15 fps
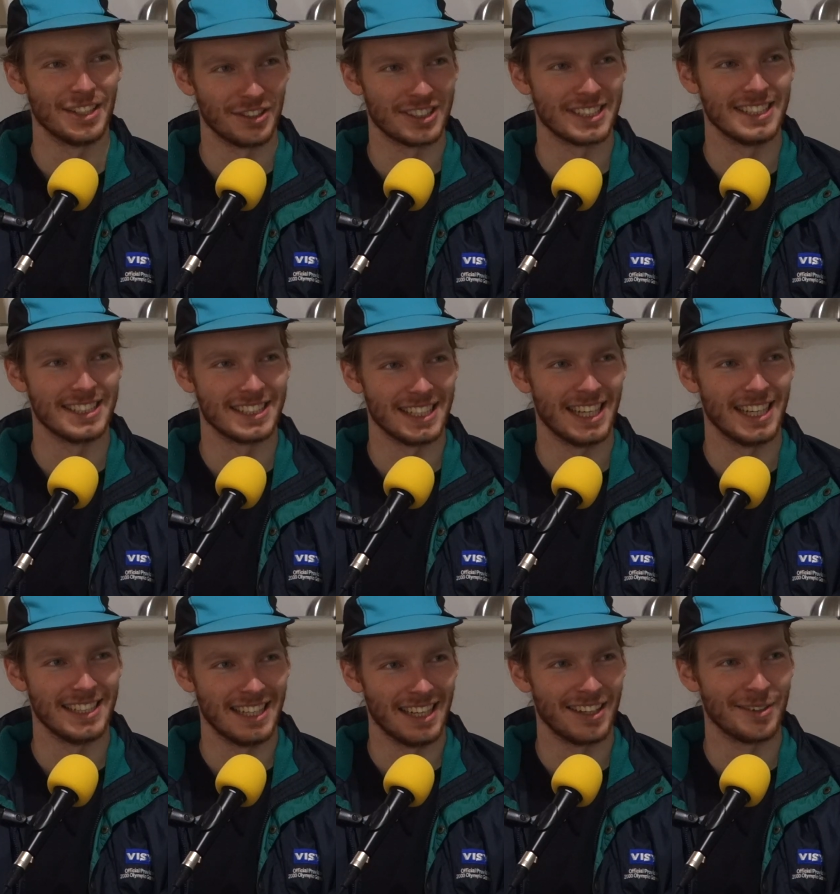looked into
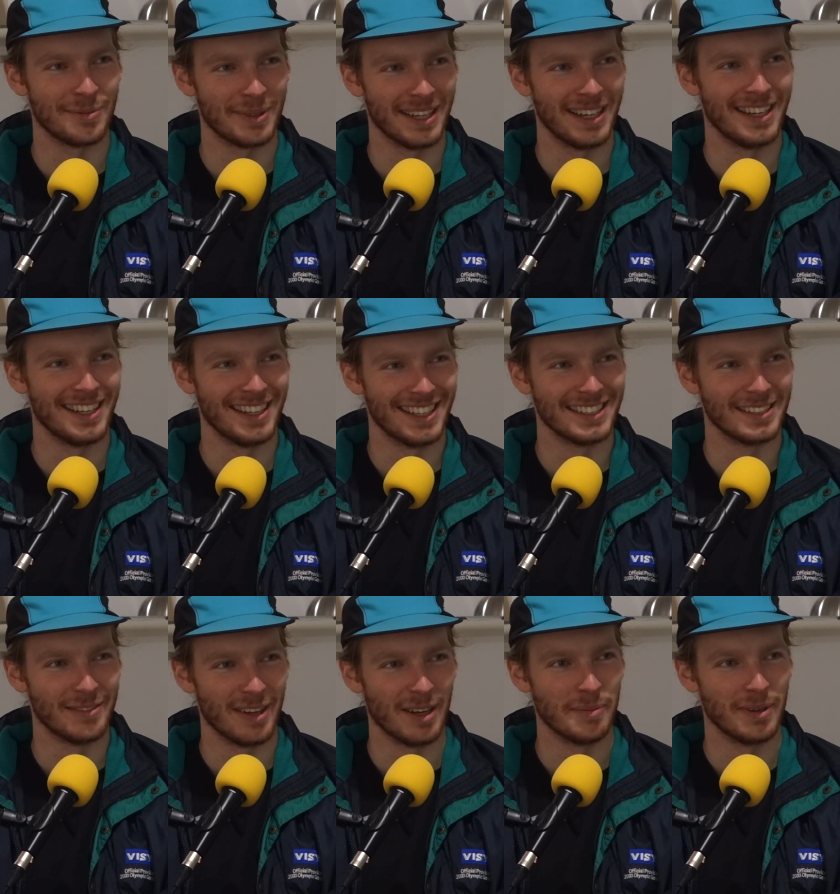that. Now you play as a
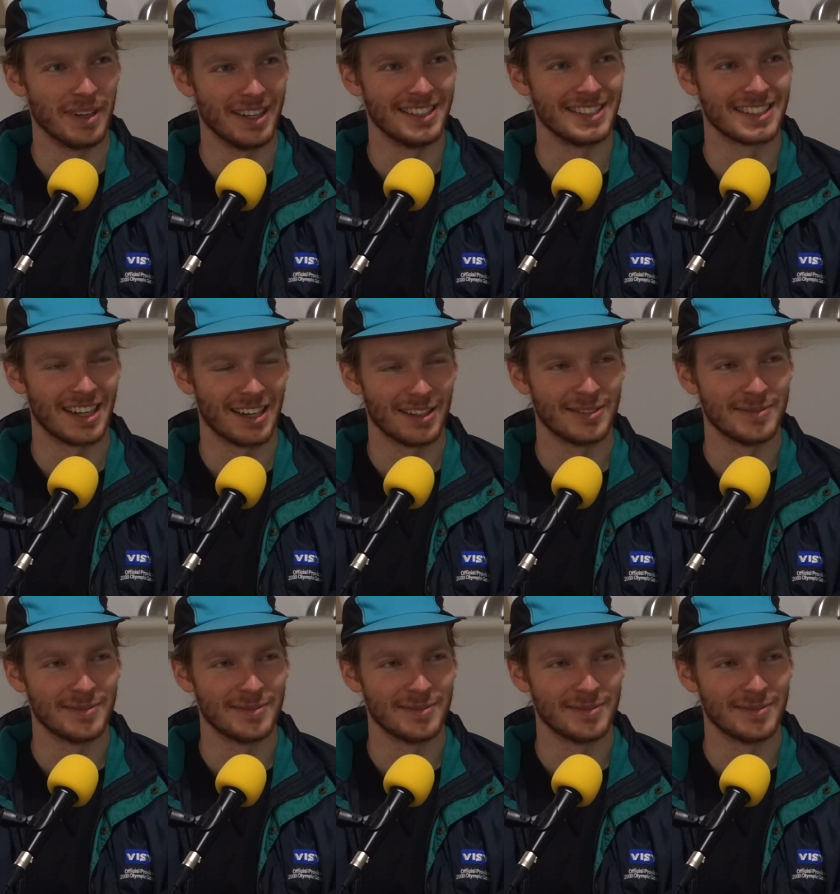vampire in Skyrim.